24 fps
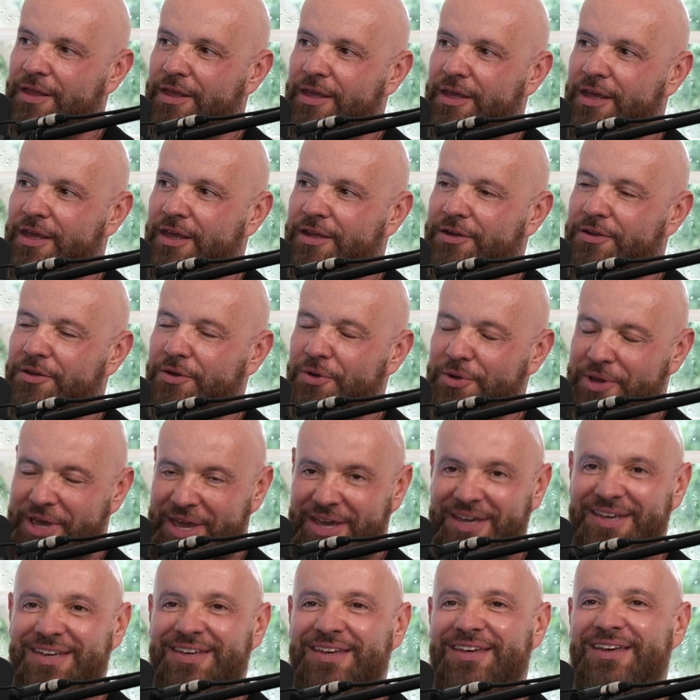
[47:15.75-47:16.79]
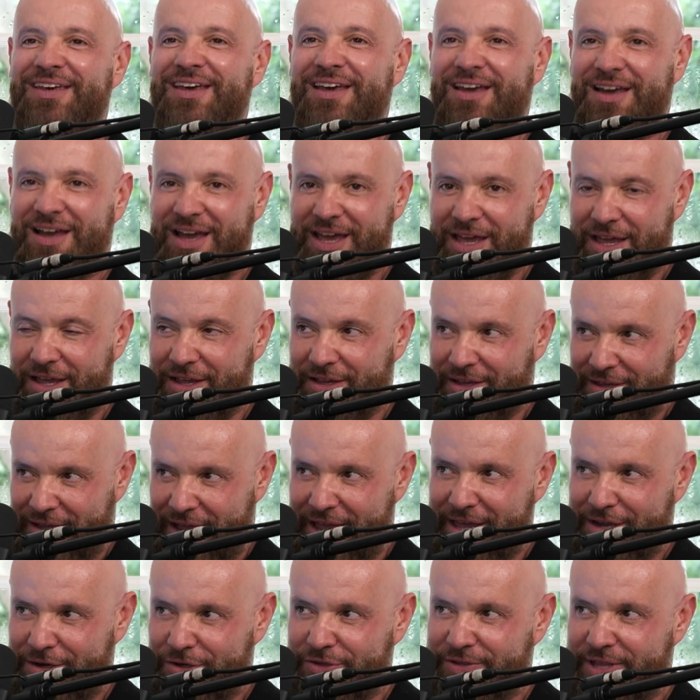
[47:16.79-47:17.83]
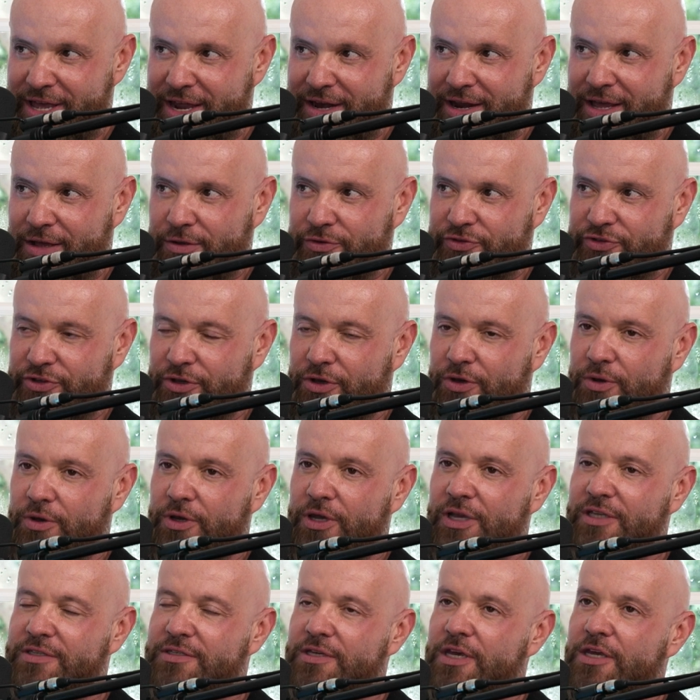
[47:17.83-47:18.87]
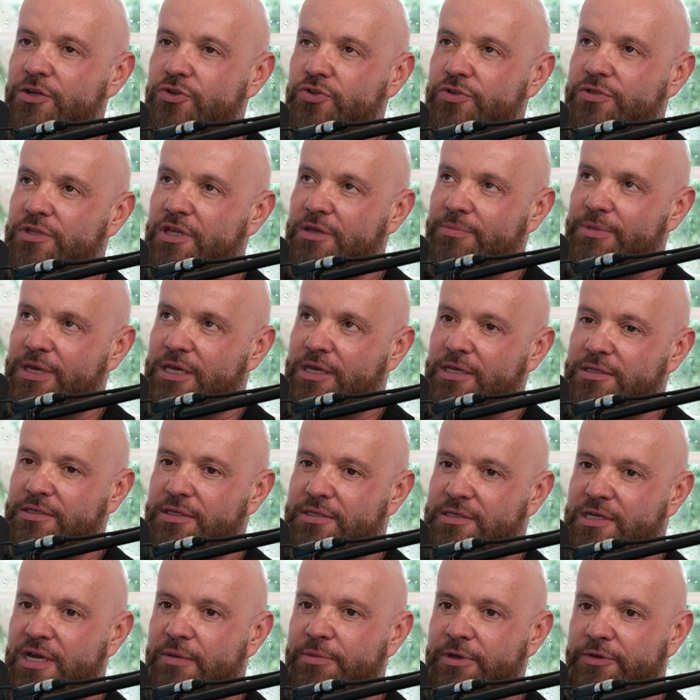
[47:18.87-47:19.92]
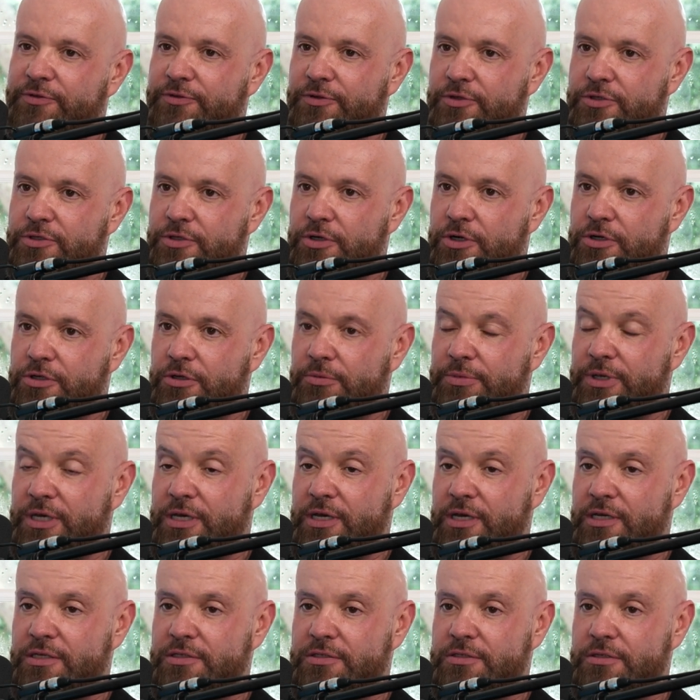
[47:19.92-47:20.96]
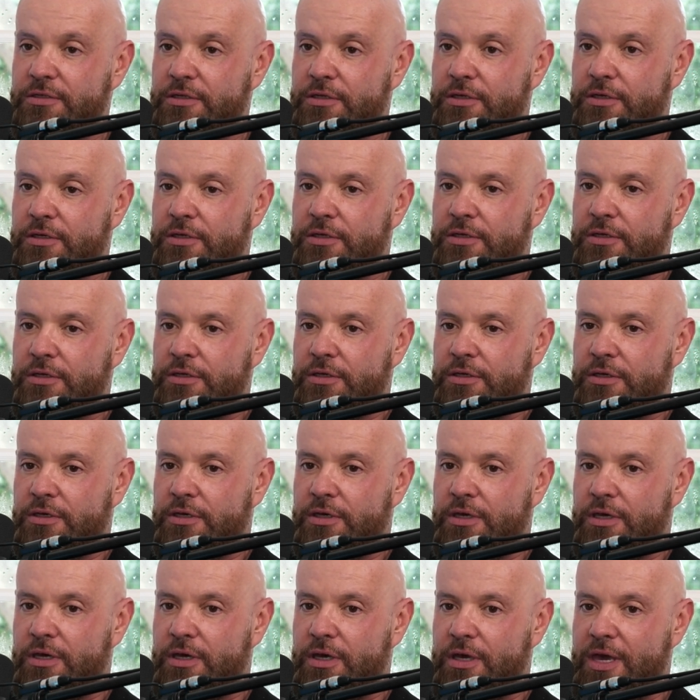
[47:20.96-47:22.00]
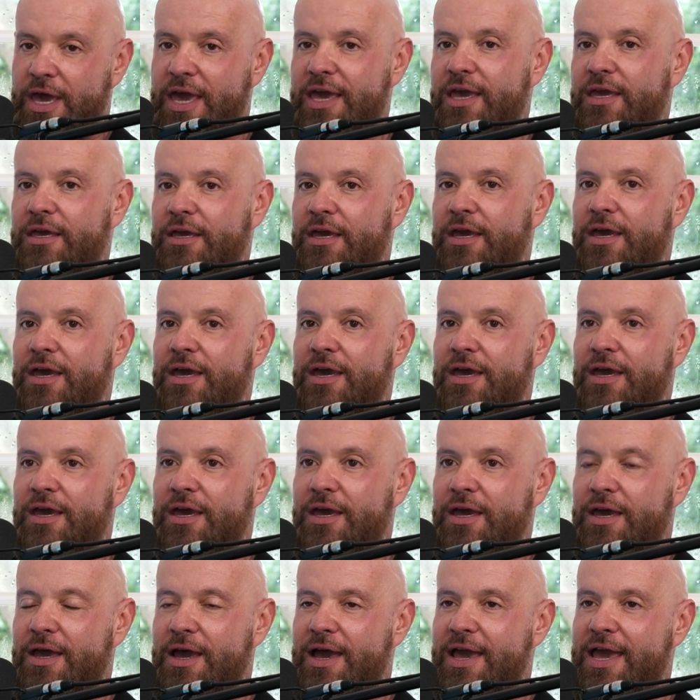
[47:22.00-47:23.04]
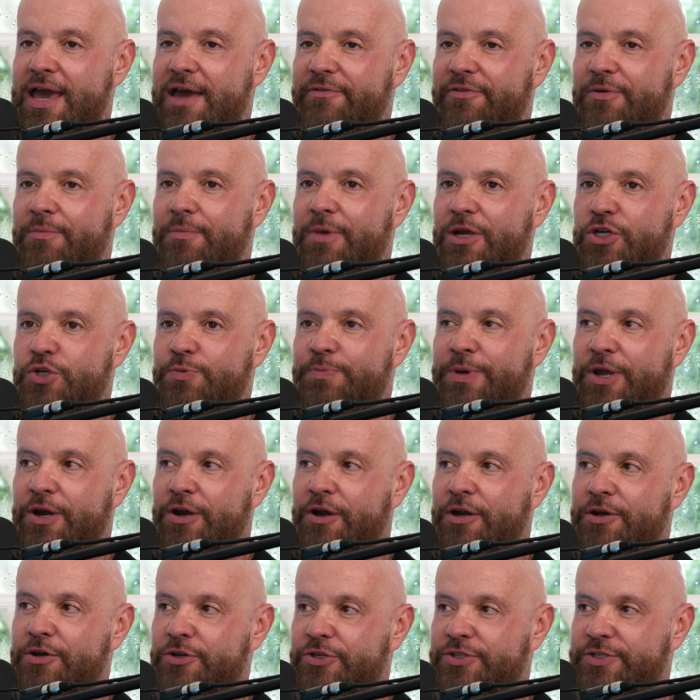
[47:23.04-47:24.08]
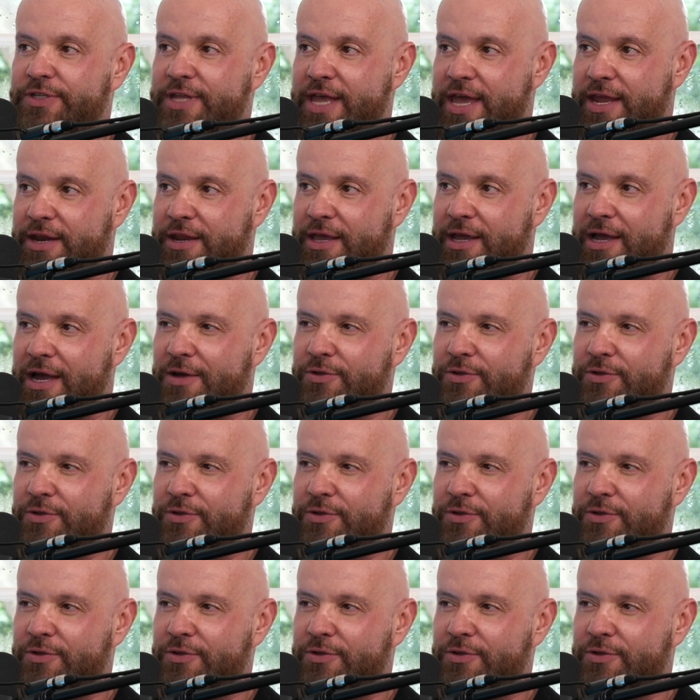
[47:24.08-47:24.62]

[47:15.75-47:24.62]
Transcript: And okay, I understand now. So it's interesting because it's coming full circle, because I have a much better understanding.